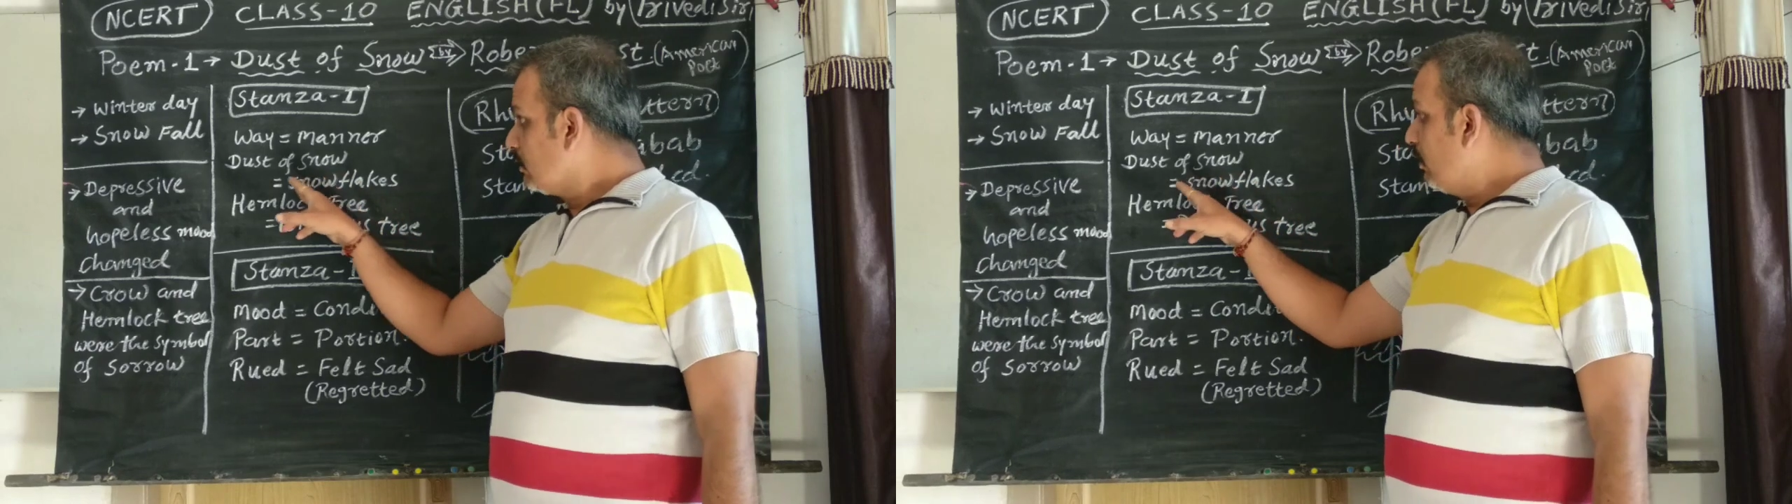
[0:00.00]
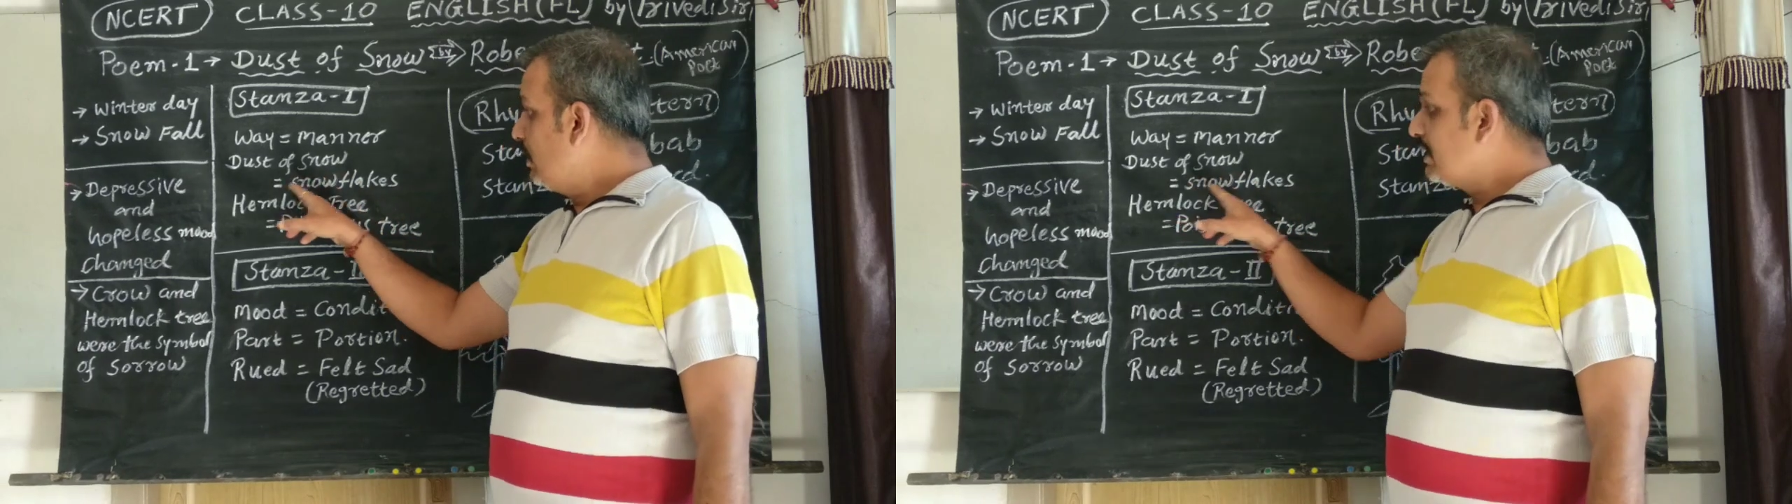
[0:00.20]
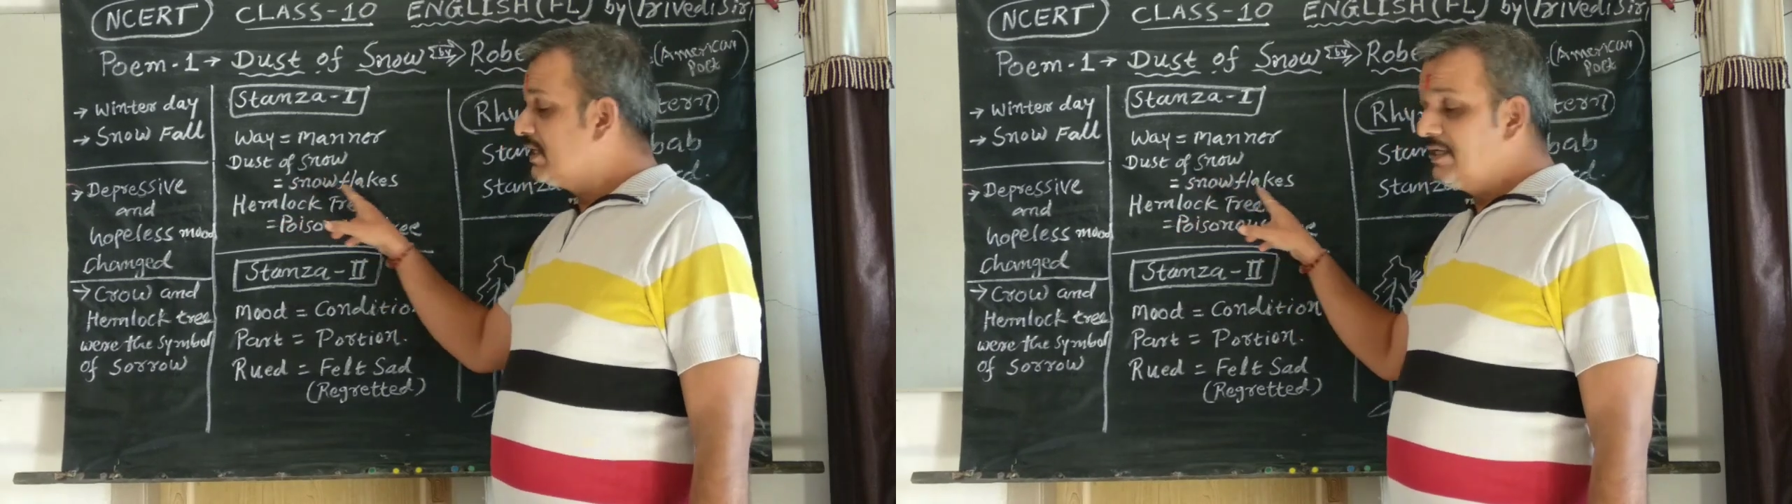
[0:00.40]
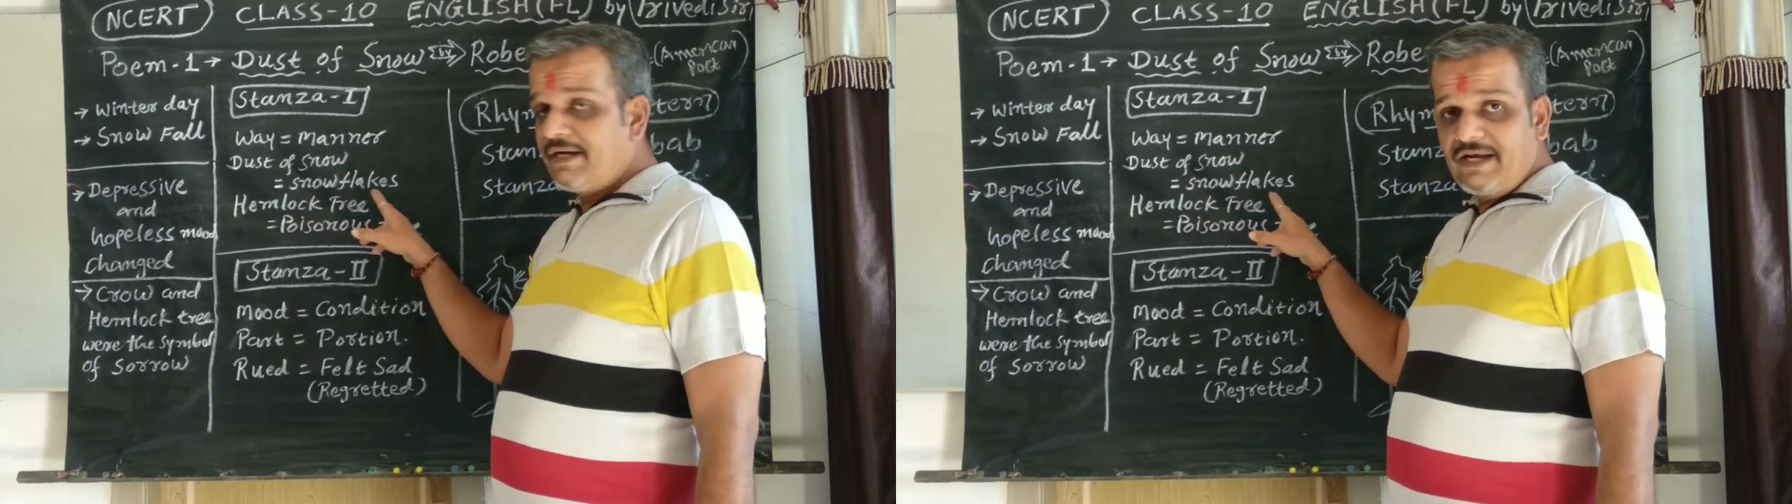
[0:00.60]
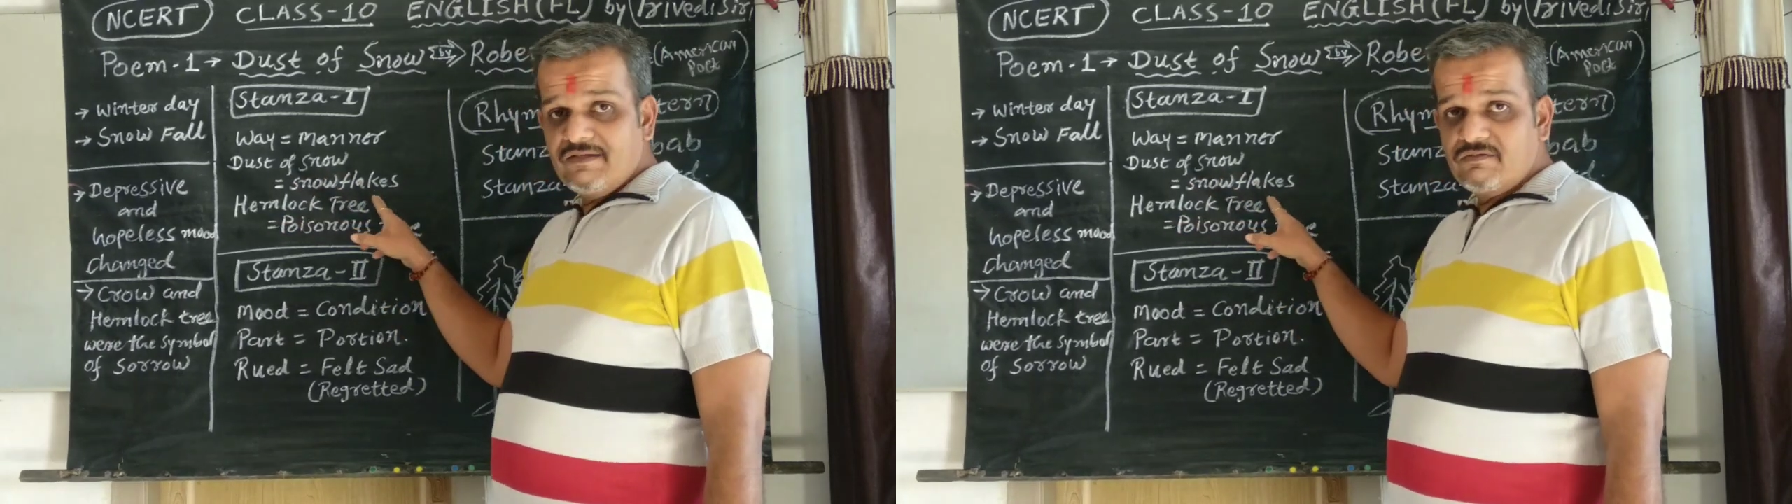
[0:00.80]
cold
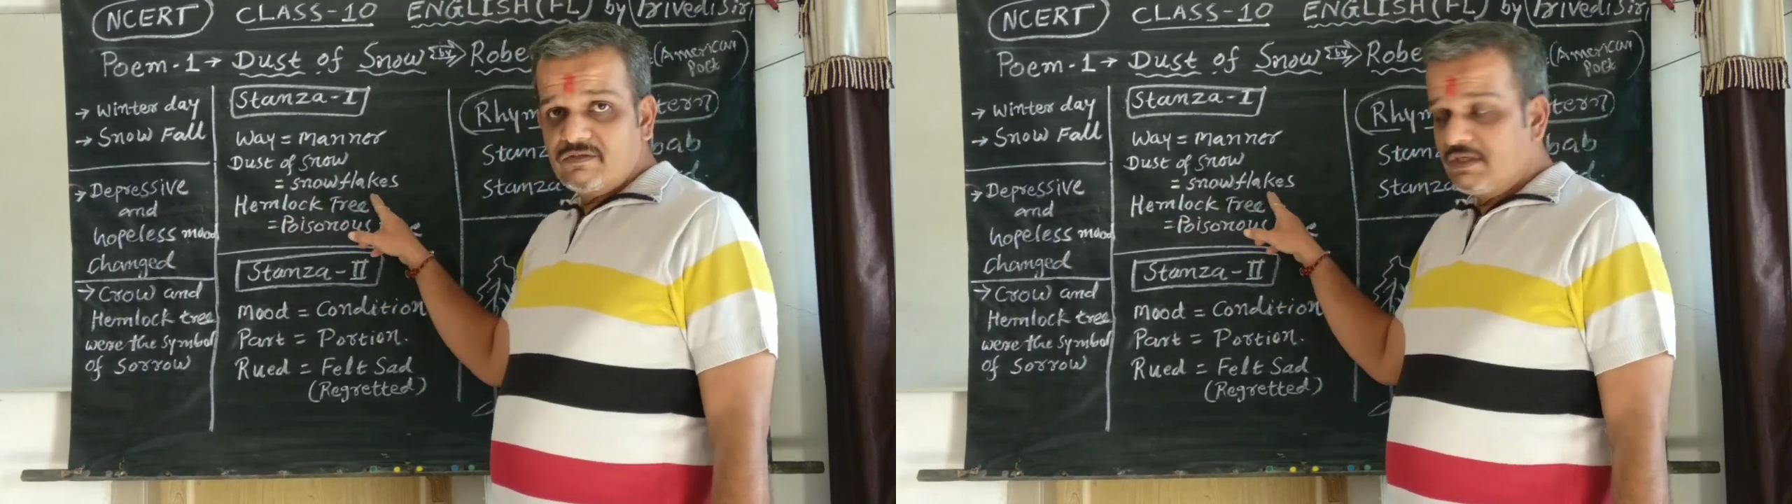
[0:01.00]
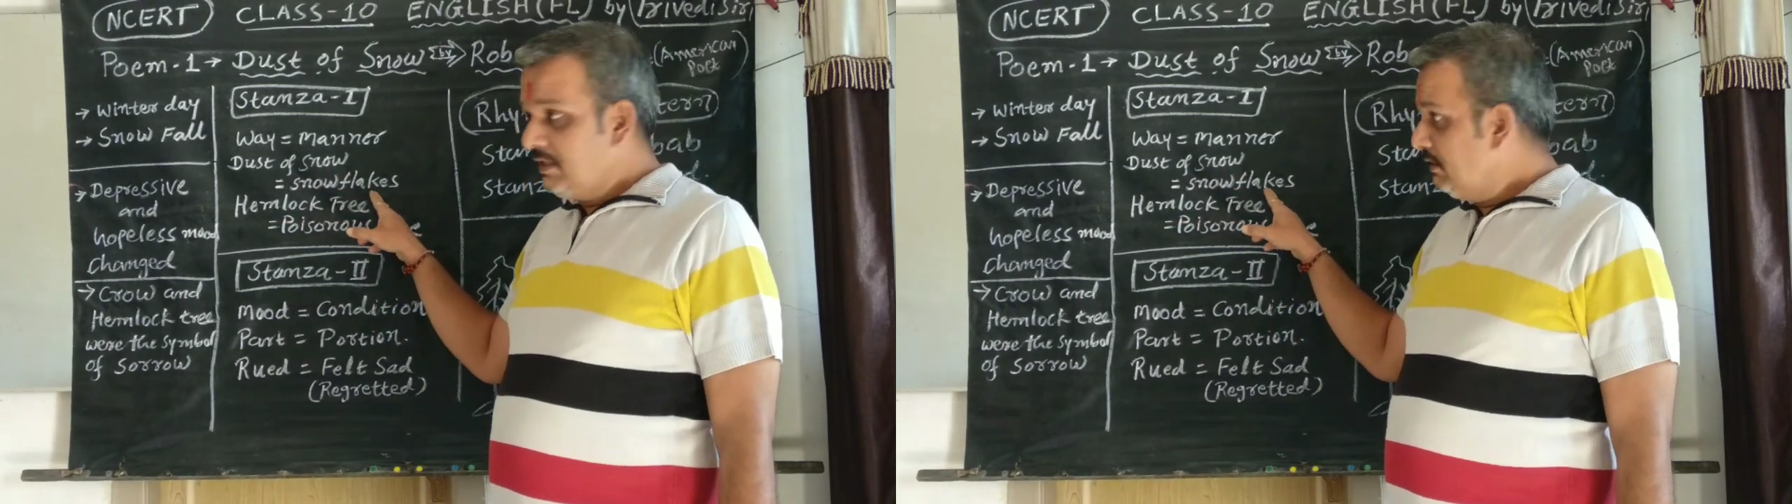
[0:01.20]
countries.